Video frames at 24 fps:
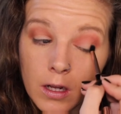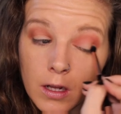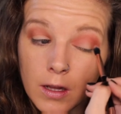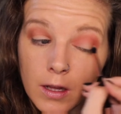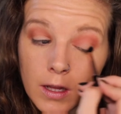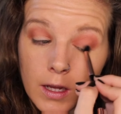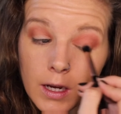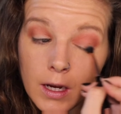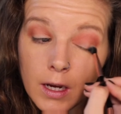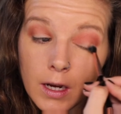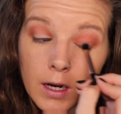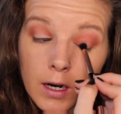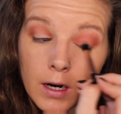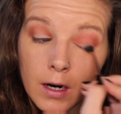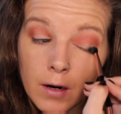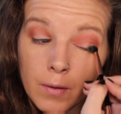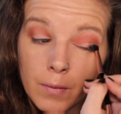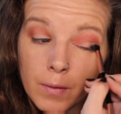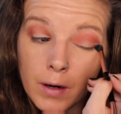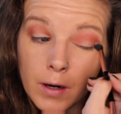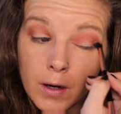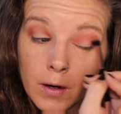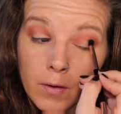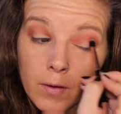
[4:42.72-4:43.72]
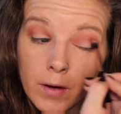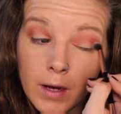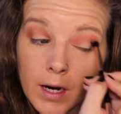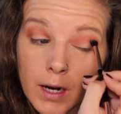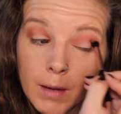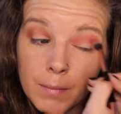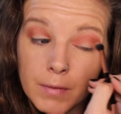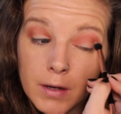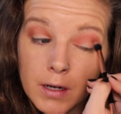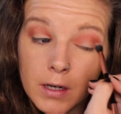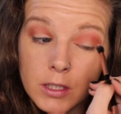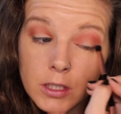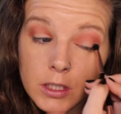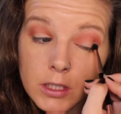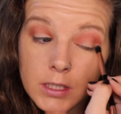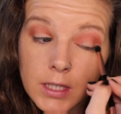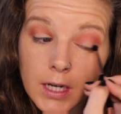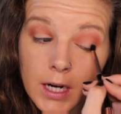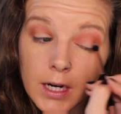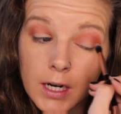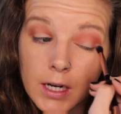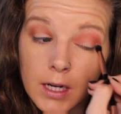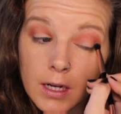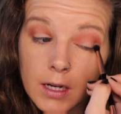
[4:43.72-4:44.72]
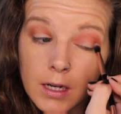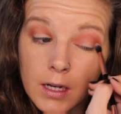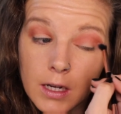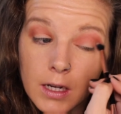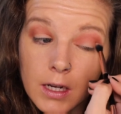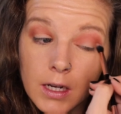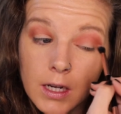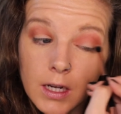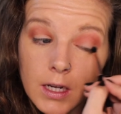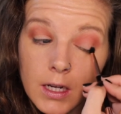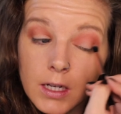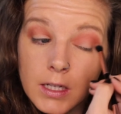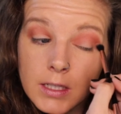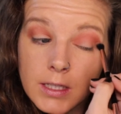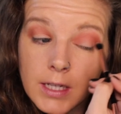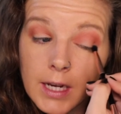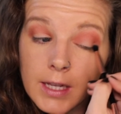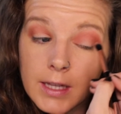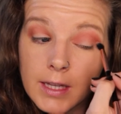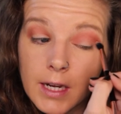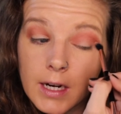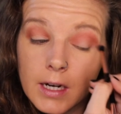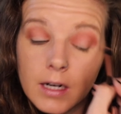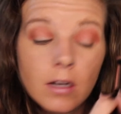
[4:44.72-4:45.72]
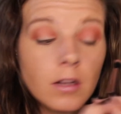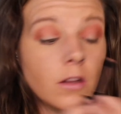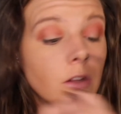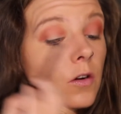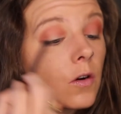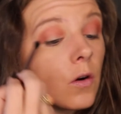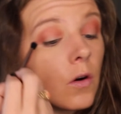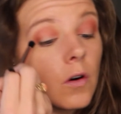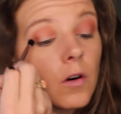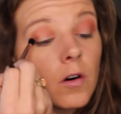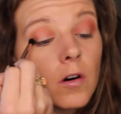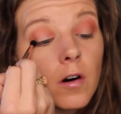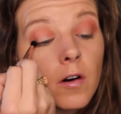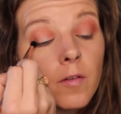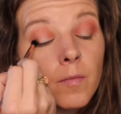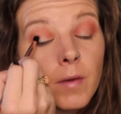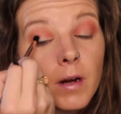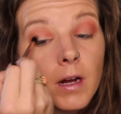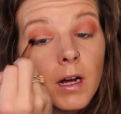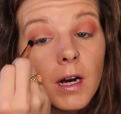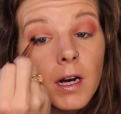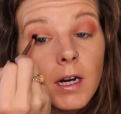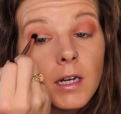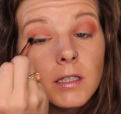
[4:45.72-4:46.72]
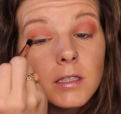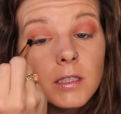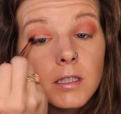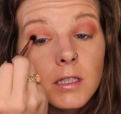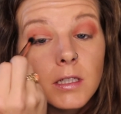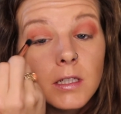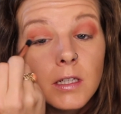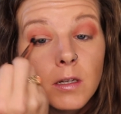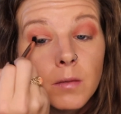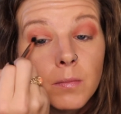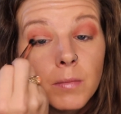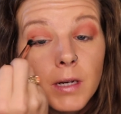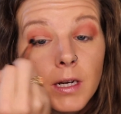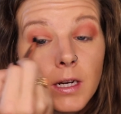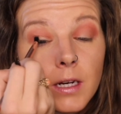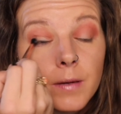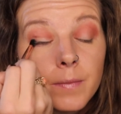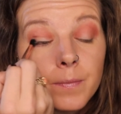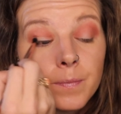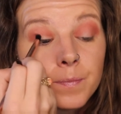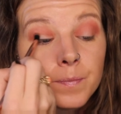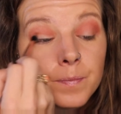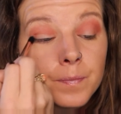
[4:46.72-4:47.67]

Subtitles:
There we go. And I'm gonna just kind of take that into the corner of my eyes a little bit.